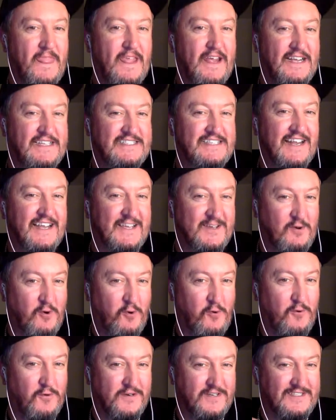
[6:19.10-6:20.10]
It's like
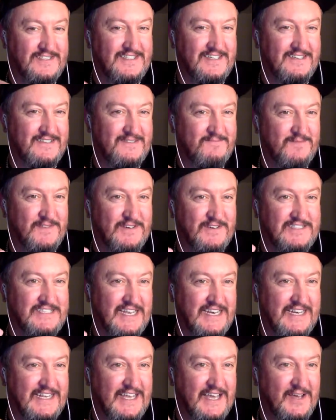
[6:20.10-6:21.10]
code, is it? You're
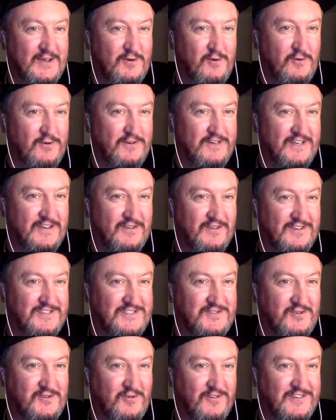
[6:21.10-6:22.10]
sending a code to
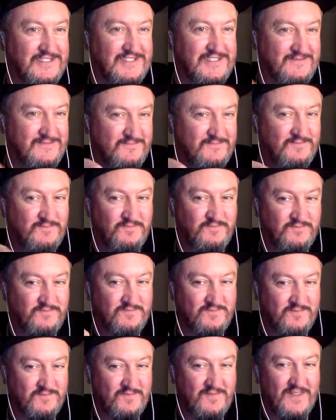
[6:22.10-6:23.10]
Gunnosaurus.
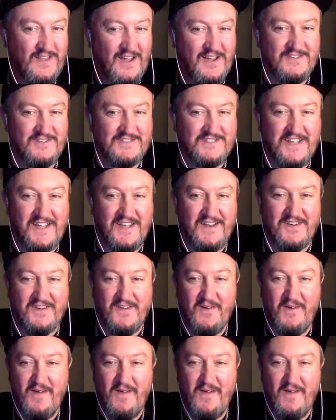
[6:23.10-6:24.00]
I understand.